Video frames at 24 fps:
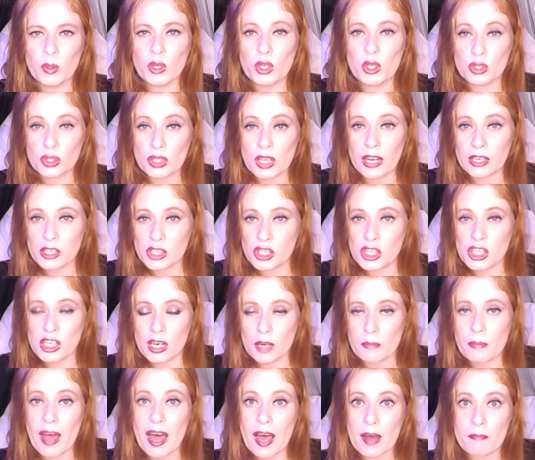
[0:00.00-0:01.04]
When you talk
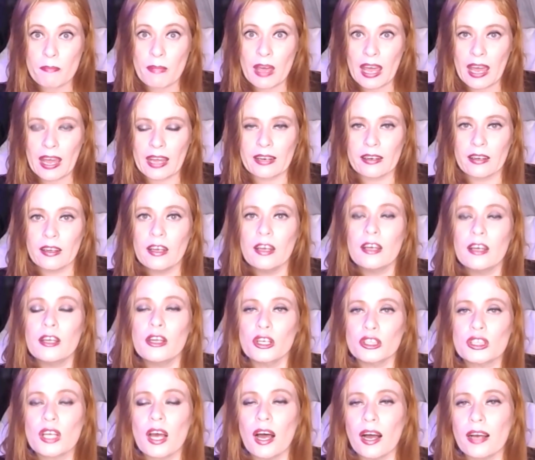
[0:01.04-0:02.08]
shit about men,
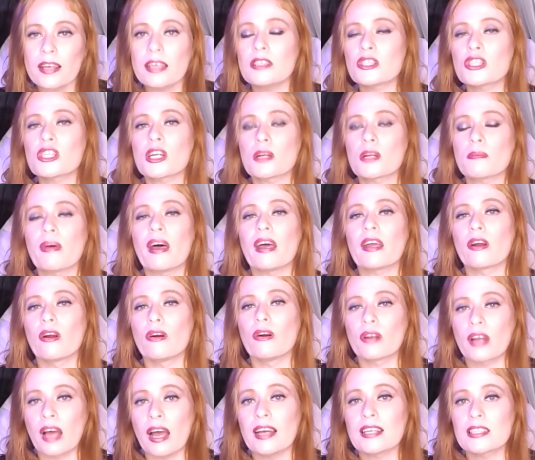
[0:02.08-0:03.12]
you're talking shit about
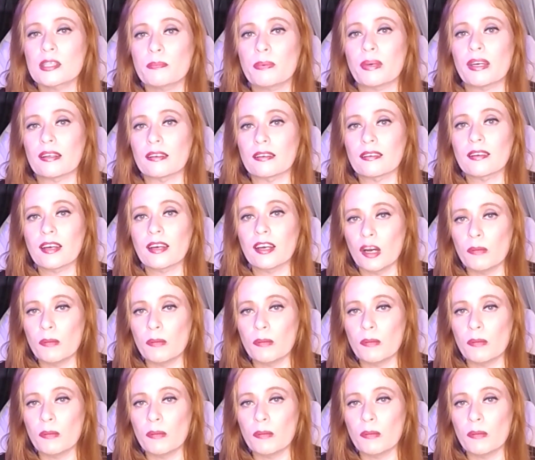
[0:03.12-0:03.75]
your own husband.